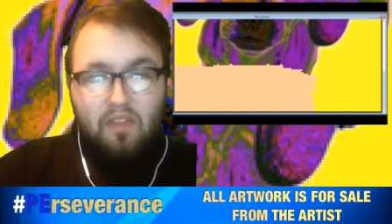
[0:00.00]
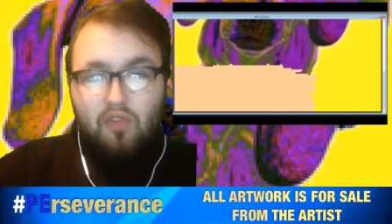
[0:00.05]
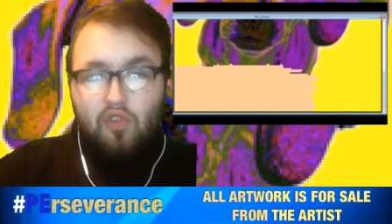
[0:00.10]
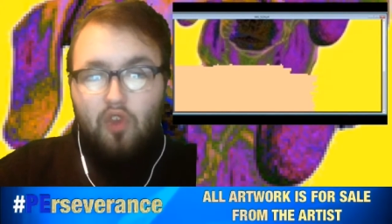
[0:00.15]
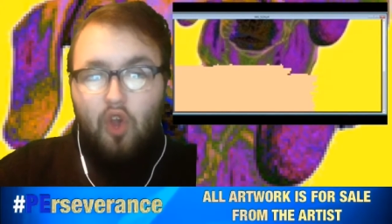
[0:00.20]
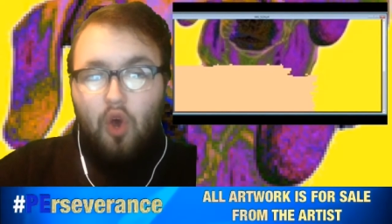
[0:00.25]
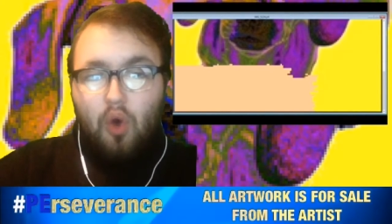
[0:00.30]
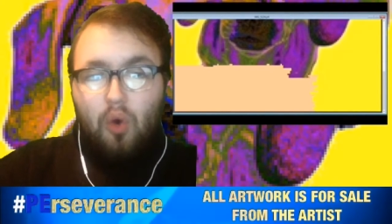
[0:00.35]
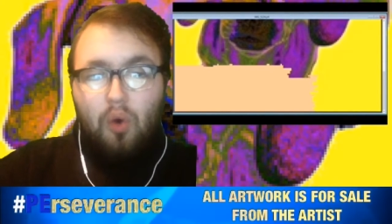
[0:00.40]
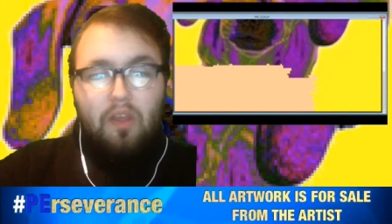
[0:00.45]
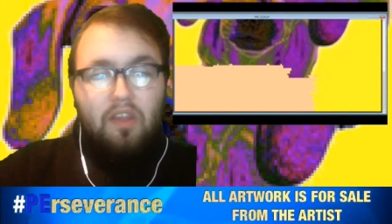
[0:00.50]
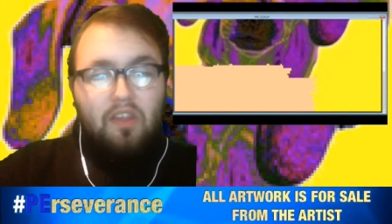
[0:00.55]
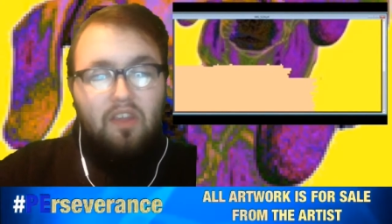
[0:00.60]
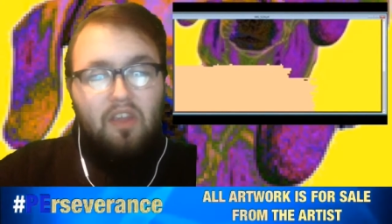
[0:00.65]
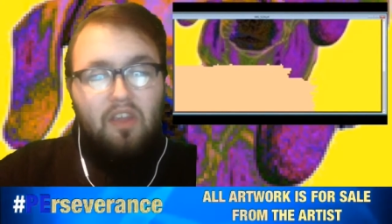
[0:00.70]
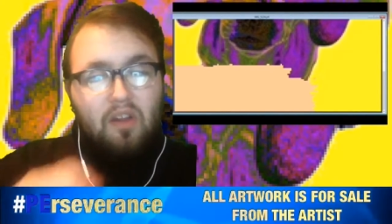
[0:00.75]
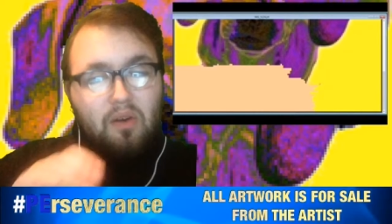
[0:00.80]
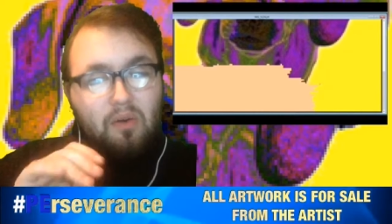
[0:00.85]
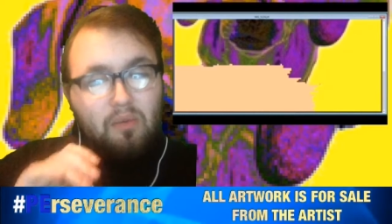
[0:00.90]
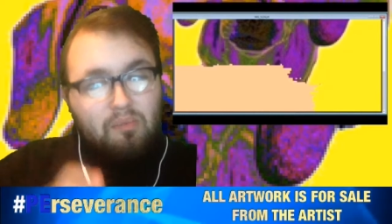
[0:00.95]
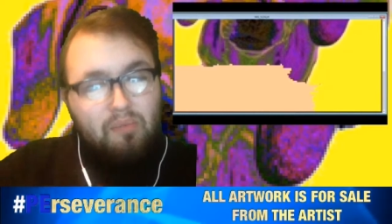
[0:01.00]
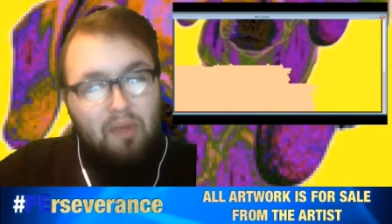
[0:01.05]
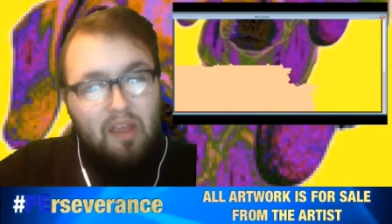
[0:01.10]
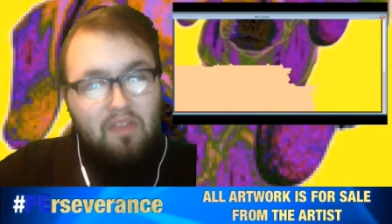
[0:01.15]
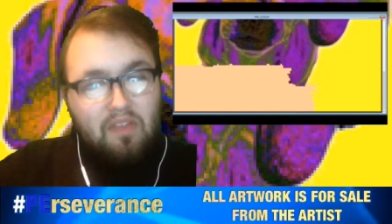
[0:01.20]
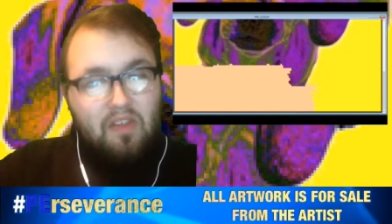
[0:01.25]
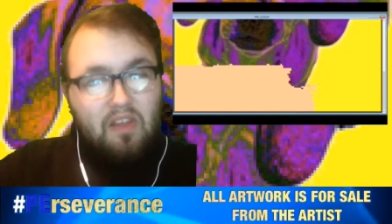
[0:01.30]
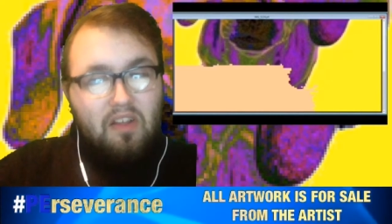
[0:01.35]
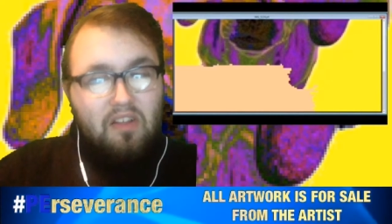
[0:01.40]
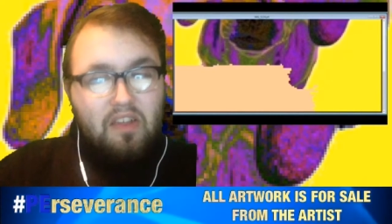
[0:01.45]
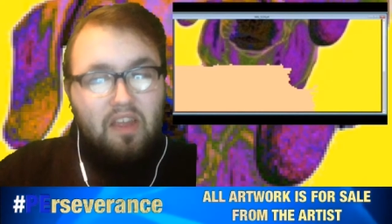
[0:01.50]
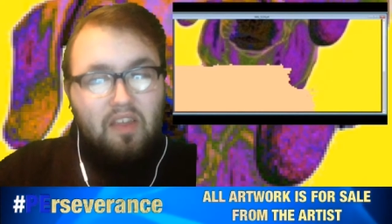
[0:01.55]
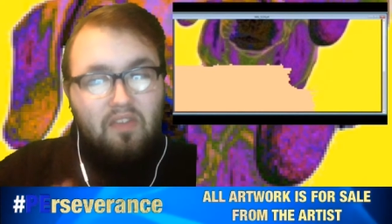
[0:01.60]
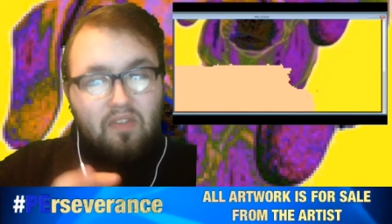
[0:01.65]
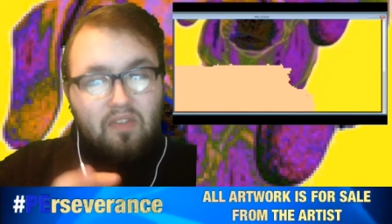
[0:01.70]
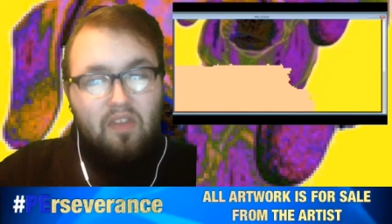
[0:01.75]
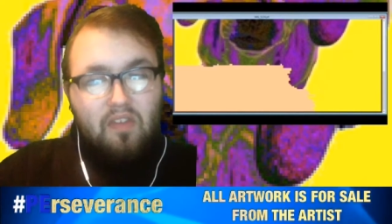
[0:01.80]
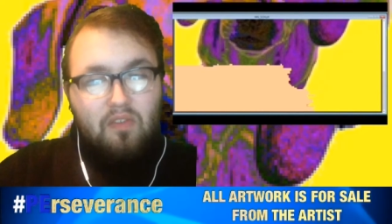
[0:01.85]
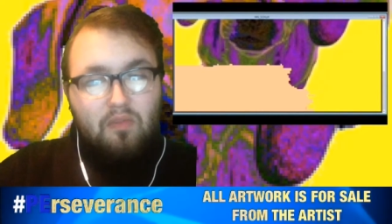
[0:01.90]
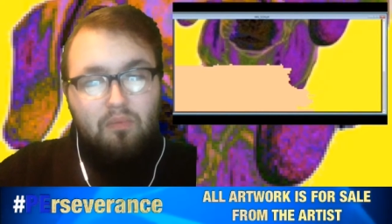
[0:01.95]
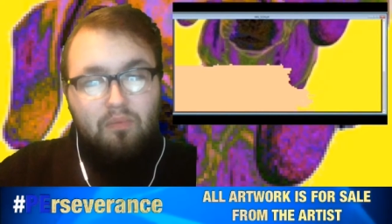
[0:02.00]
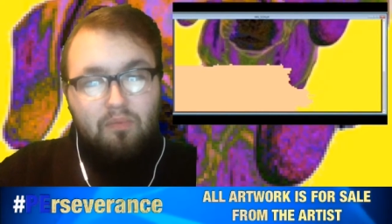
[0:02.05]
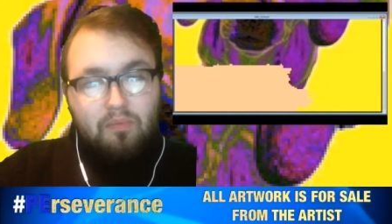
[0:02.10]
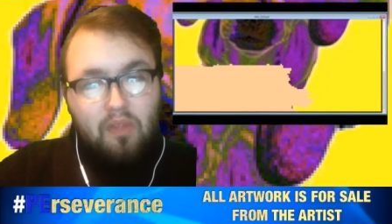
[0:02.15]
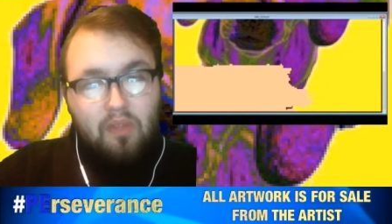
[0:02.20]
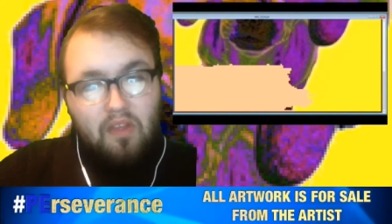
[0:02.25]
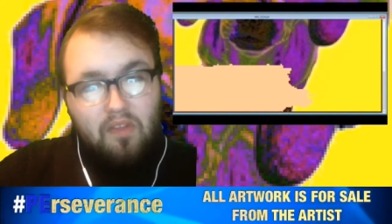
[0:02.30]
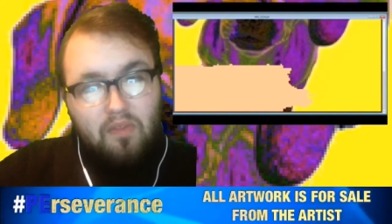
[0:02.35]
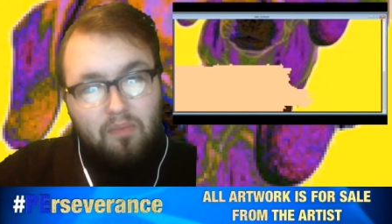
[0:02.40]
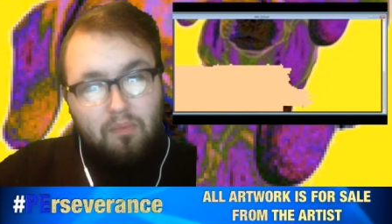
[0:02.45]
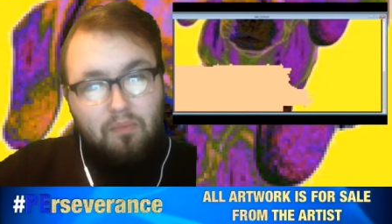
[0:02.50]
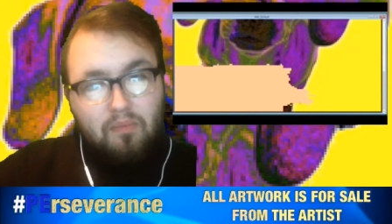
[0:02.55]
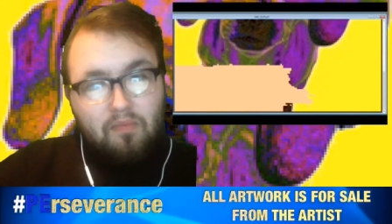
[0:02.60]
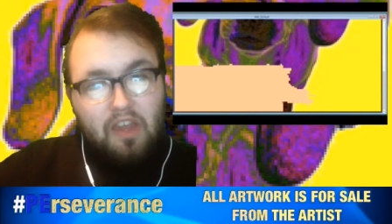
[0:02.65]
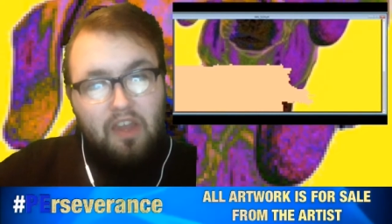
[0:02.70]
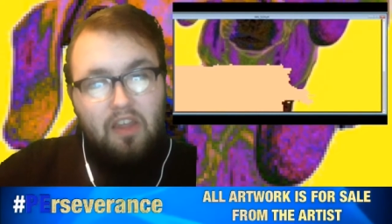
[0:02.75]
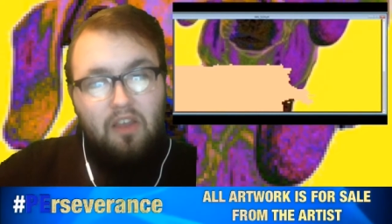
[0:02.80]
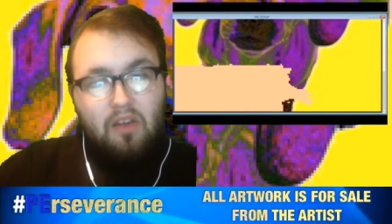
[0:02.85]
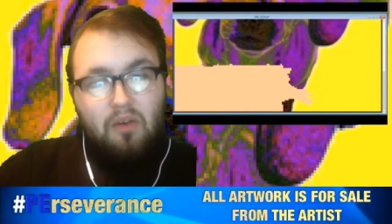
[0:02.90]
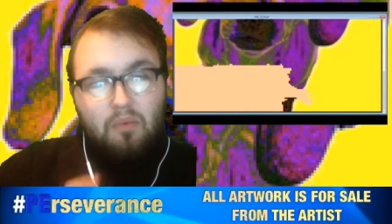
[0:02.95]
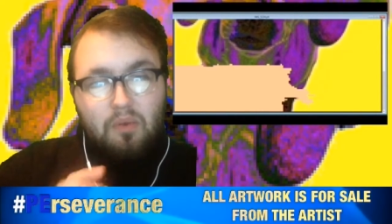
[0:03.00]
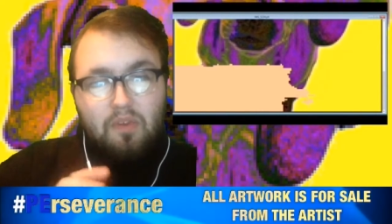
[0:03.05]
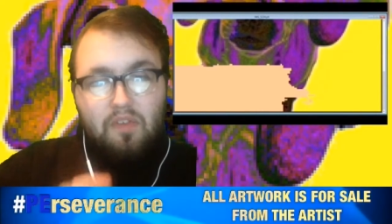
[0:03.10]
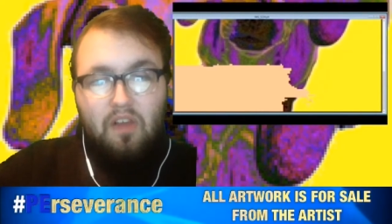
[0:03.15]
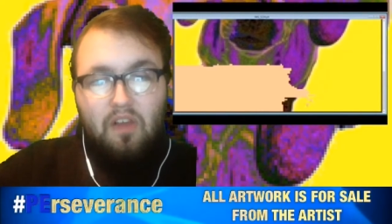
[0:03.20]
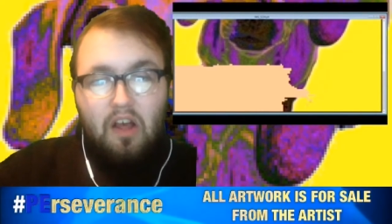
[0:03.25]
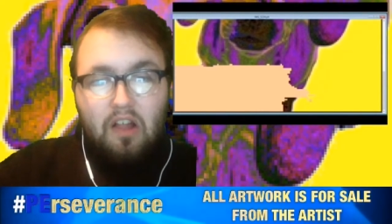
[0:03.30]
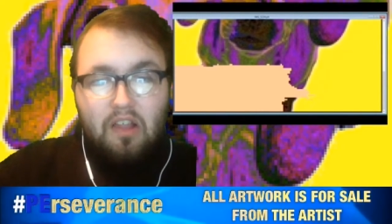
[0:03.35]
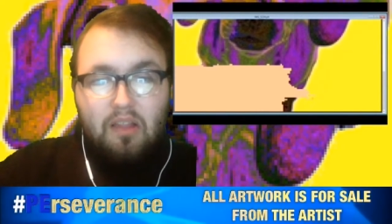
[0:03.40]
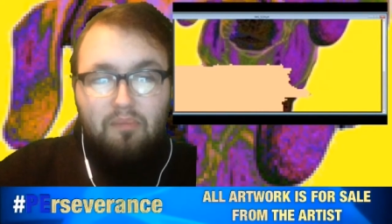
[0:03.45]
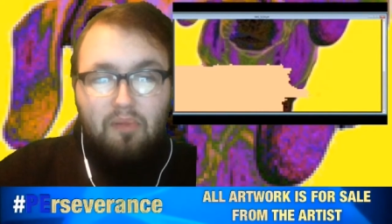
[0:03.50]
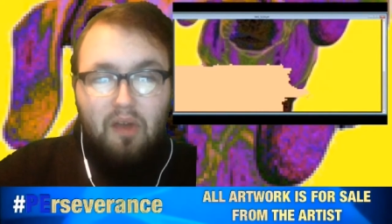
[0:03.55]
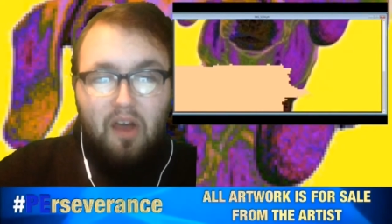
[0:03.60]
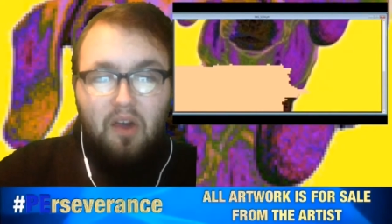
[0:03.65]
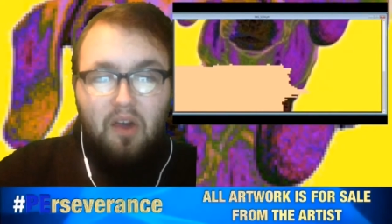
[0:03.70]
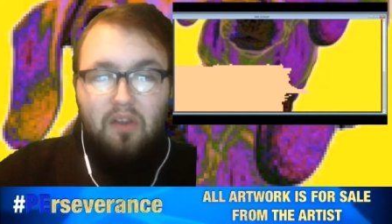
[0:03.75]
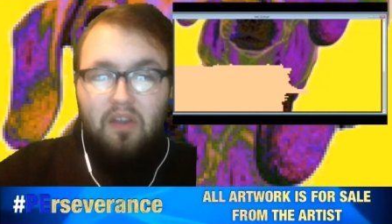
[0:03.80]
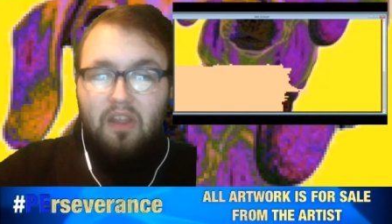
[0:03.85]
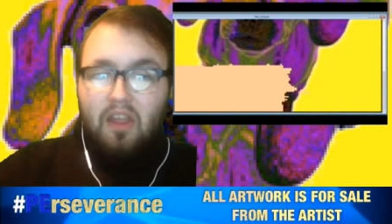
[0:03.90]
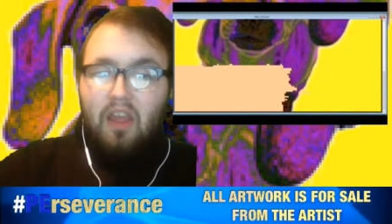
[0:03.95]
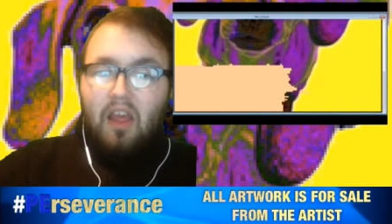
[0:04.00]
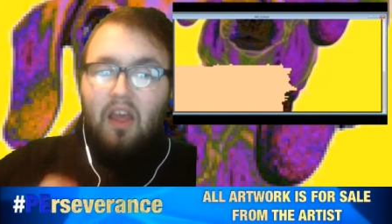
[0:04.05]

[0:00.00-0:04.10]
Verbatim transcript: So you know, basically this this video was all about